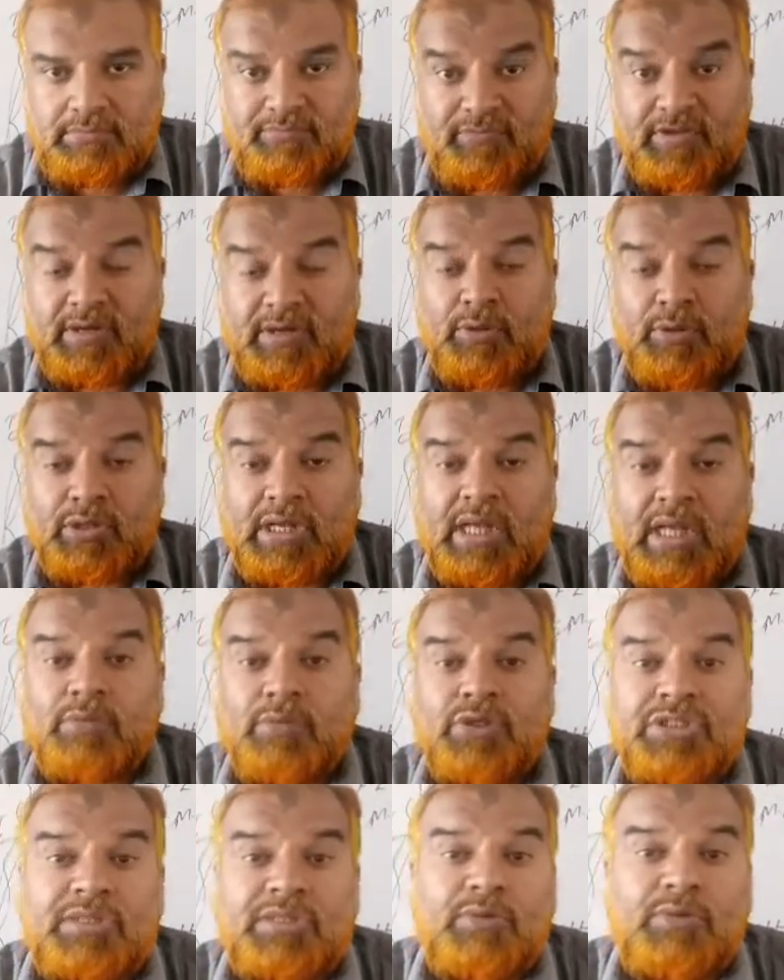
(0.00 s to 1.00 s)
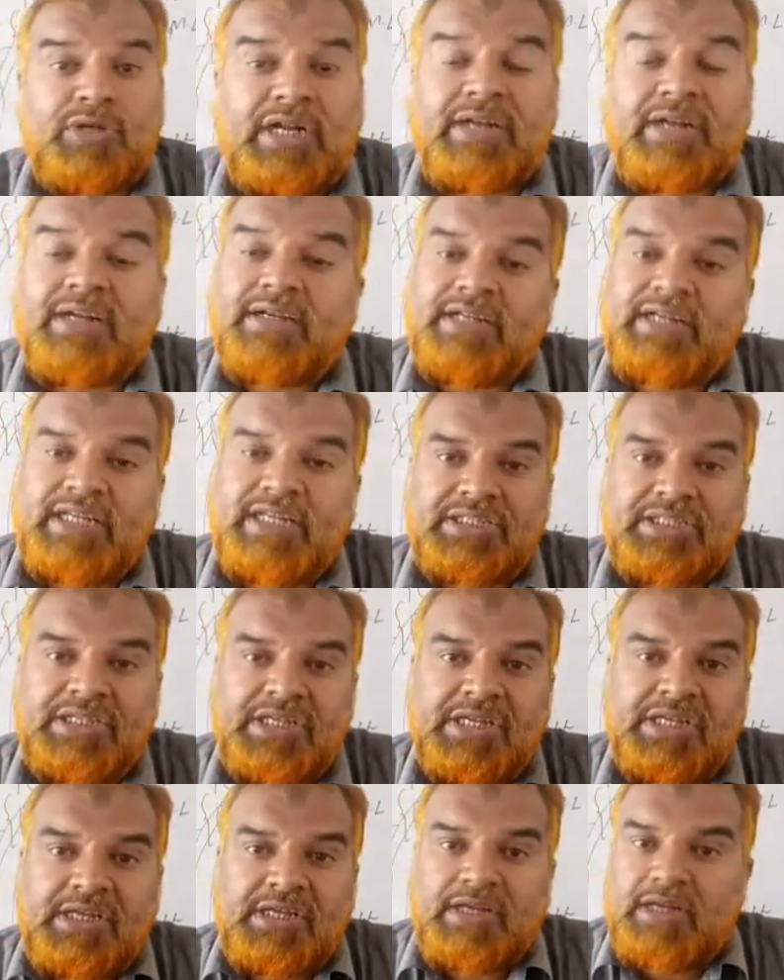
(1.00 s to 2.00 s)
for almost about 100 days.
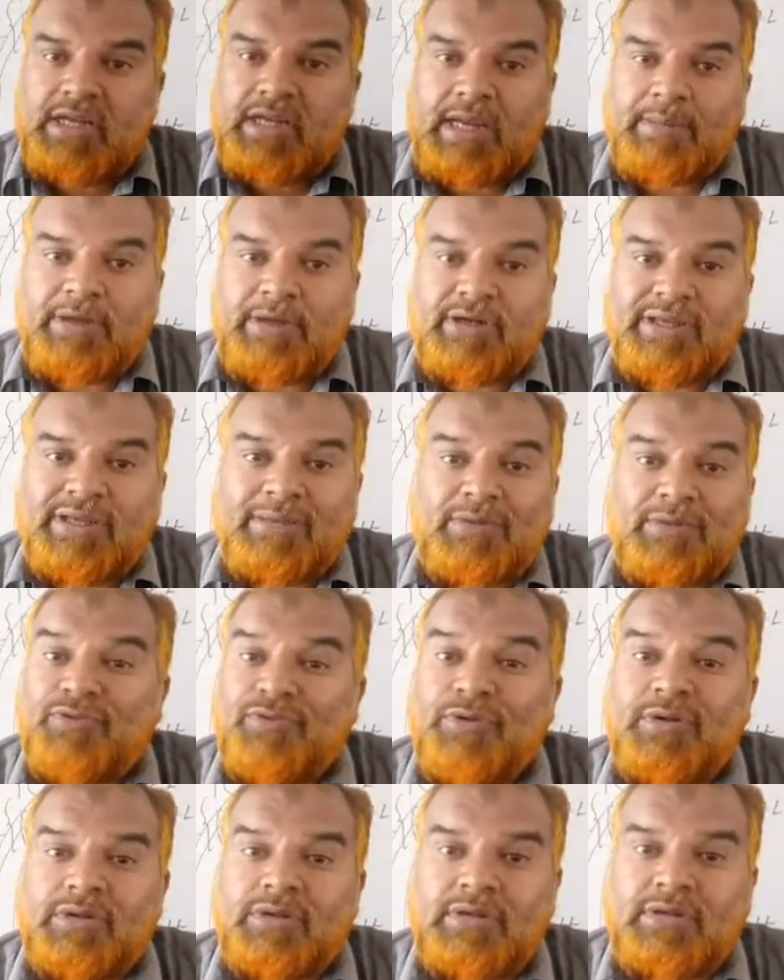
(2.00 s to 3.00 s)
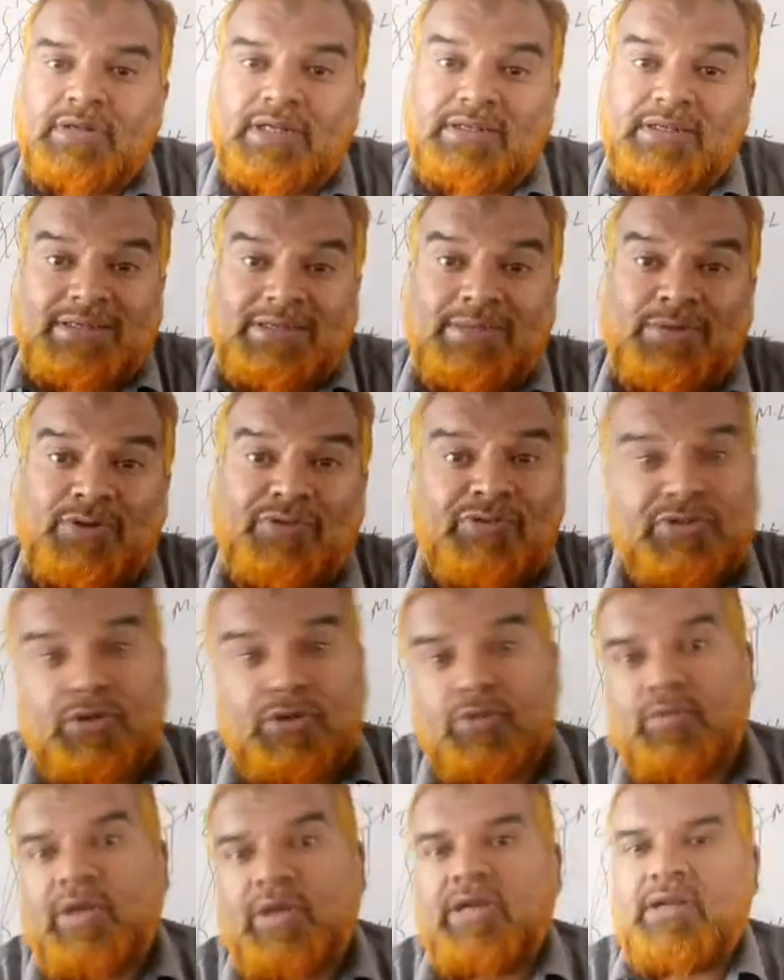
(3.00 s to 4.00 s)
I am not talking about food, talking about
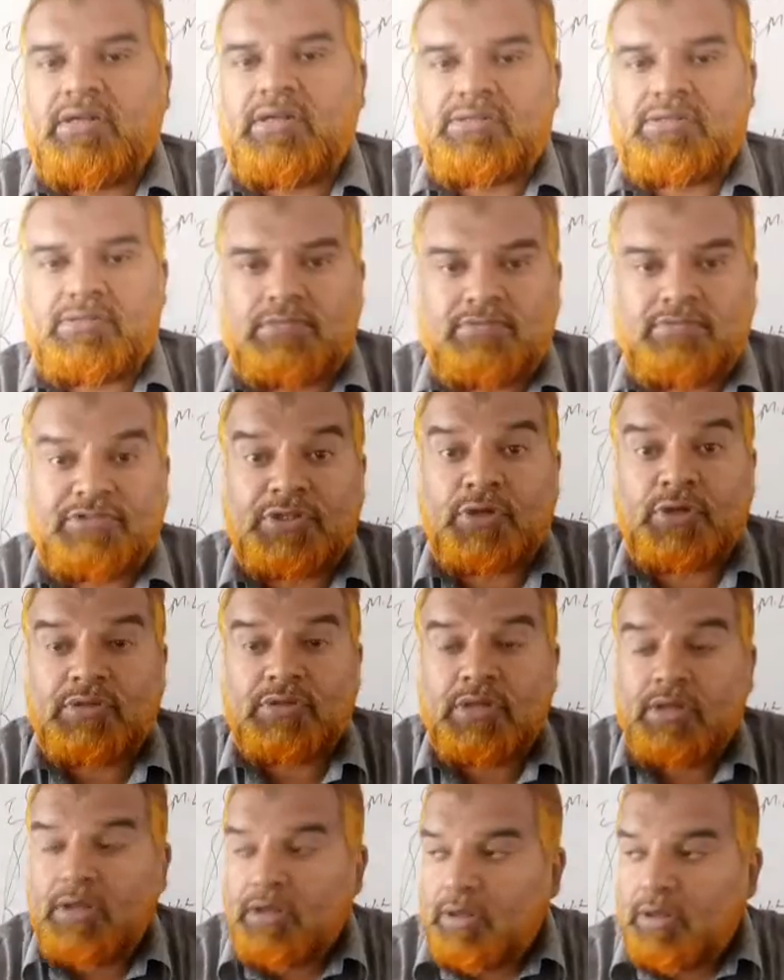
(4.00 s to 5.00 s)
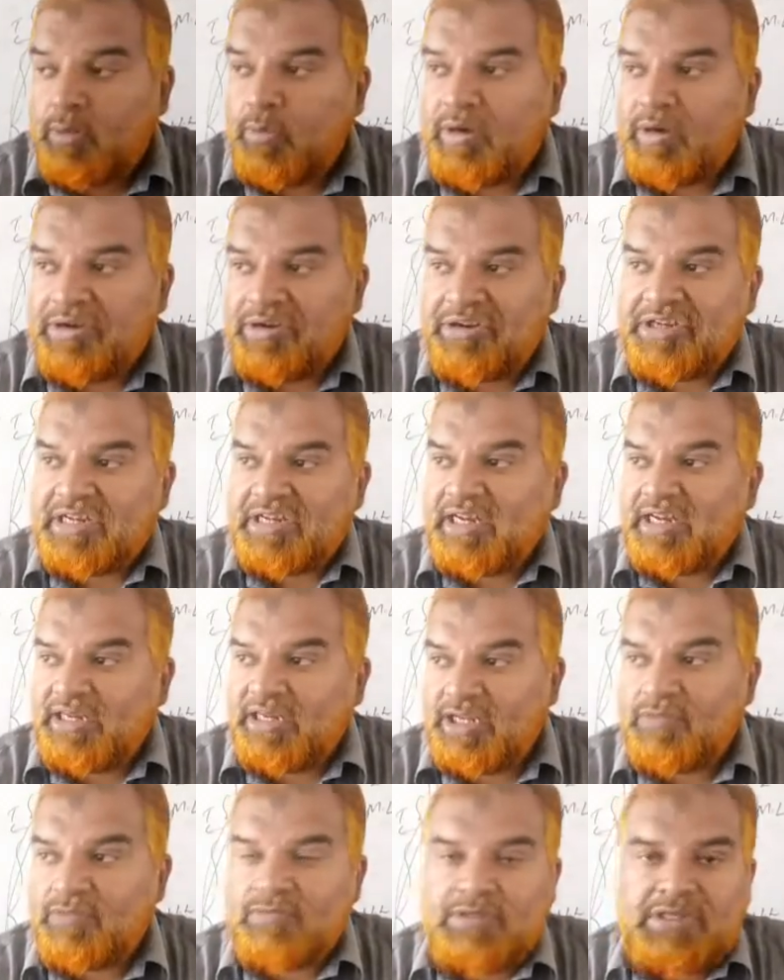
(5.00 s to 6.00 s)
without water also. Without water it can
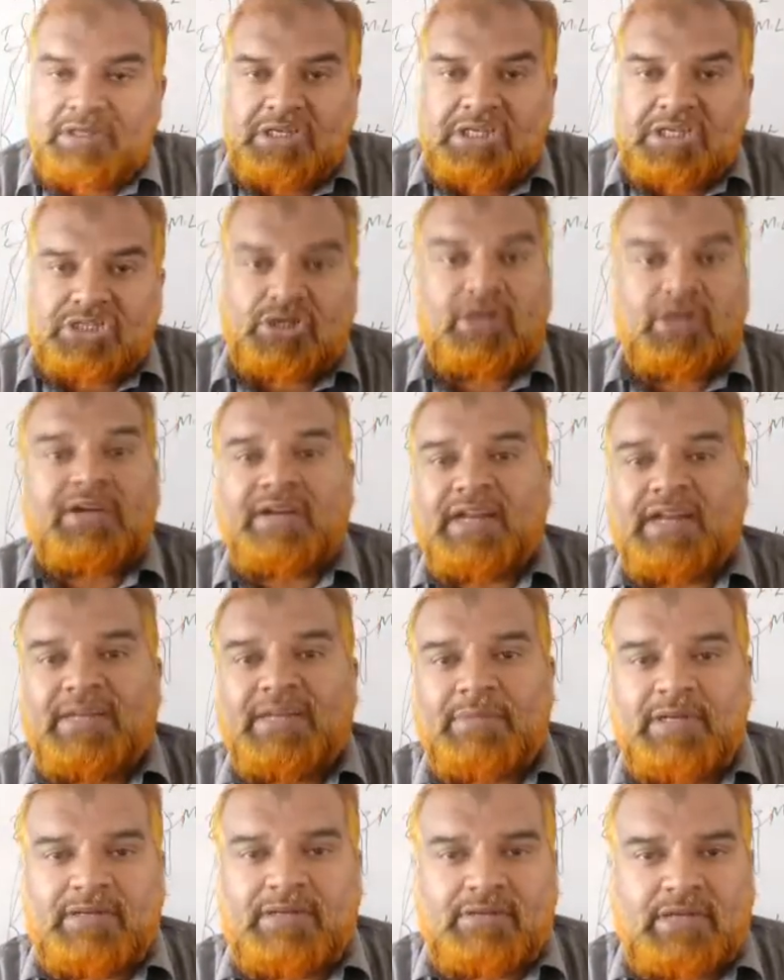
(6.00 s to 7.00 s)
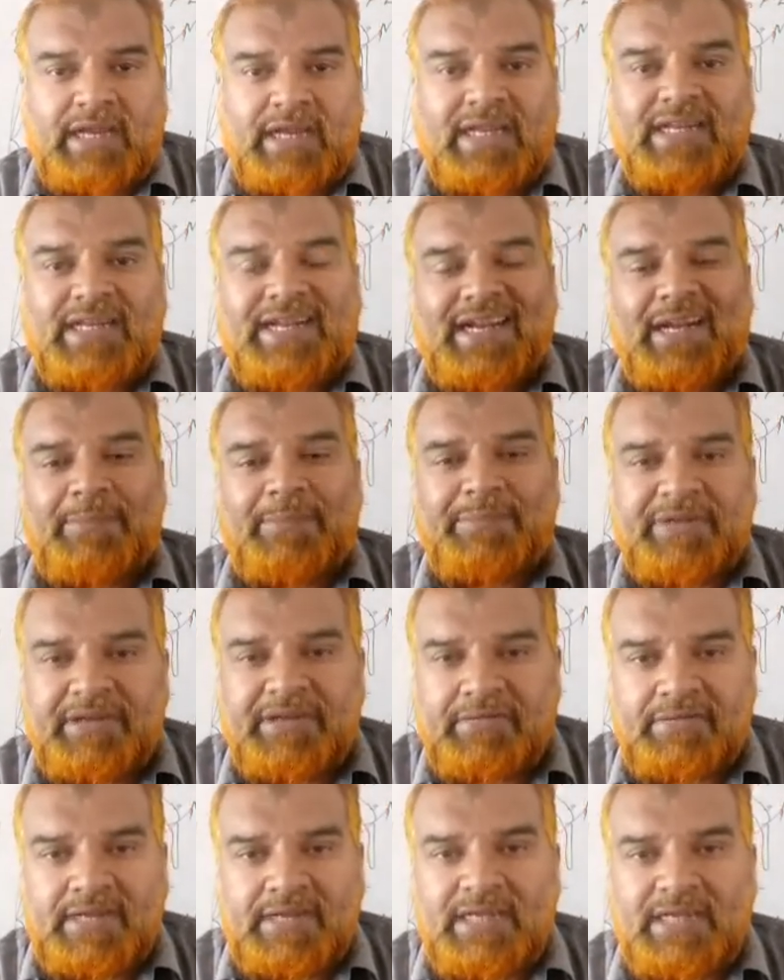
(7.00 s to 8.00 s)
live. Solitary animal, highly
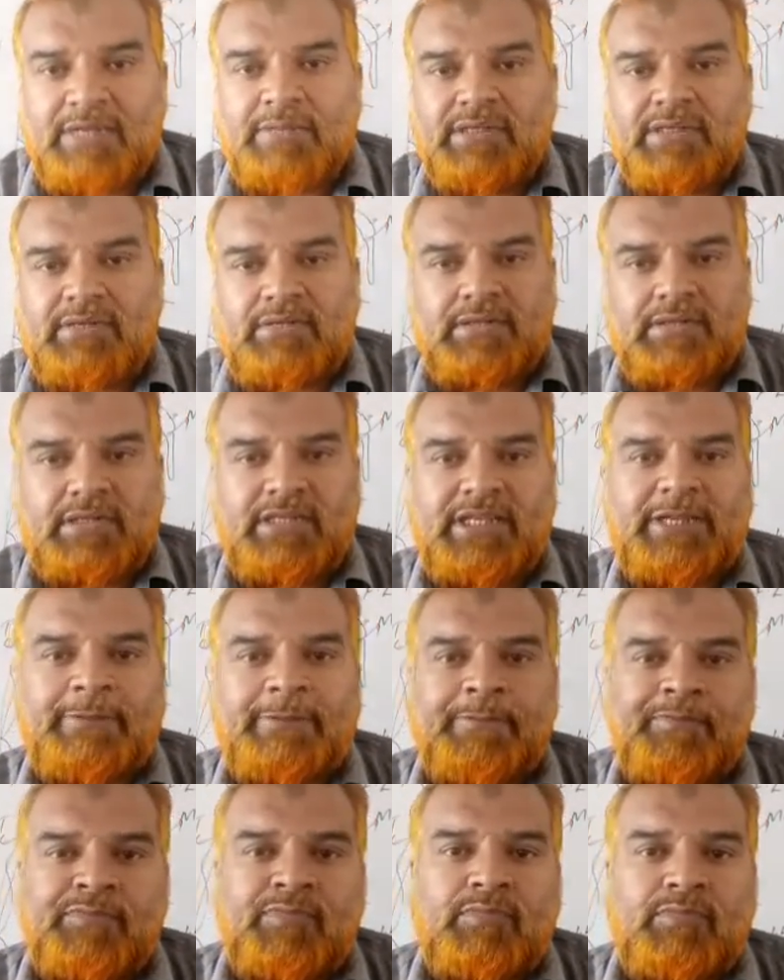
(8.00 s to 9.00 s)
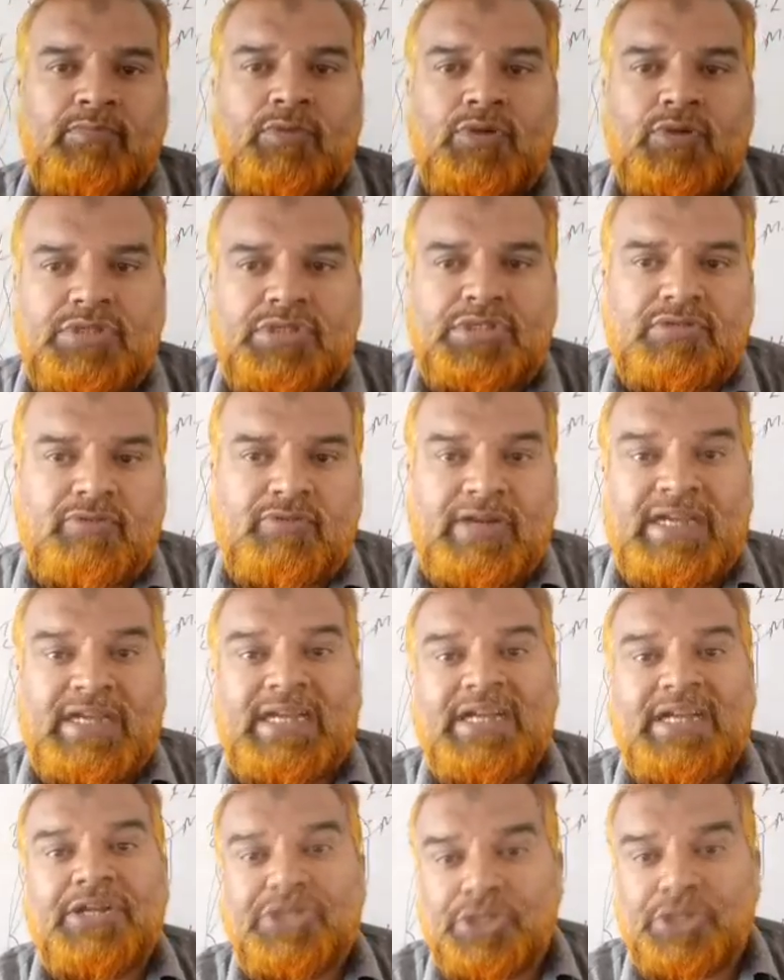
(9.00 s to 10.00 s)
adapted animal, clear, most
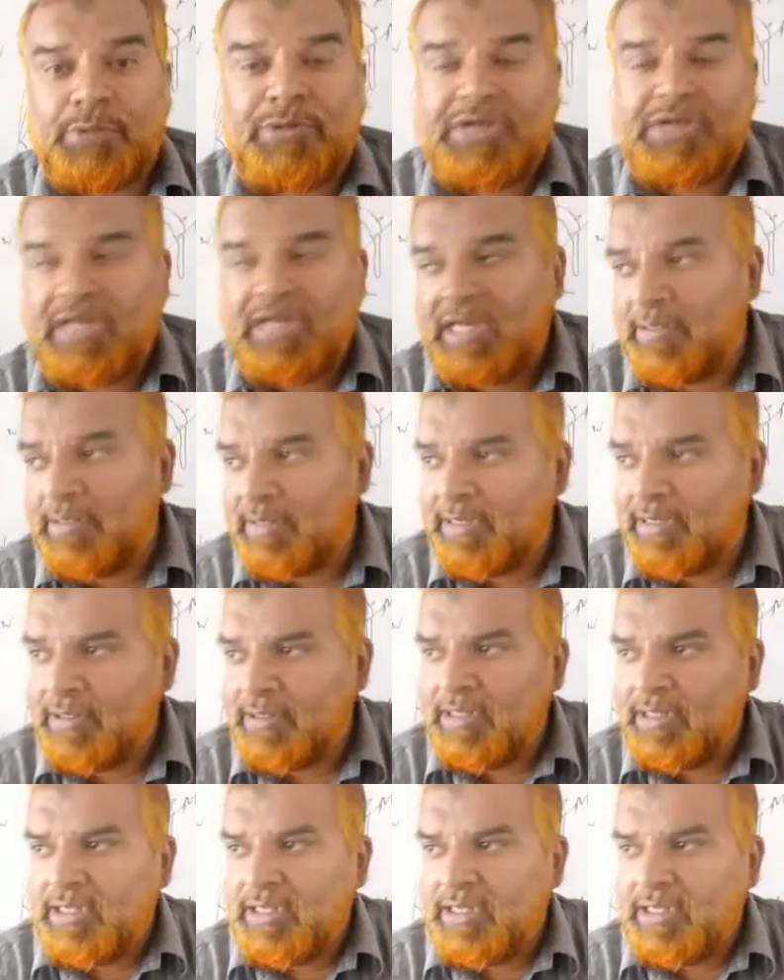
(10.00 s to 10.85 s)
widely distributed animal.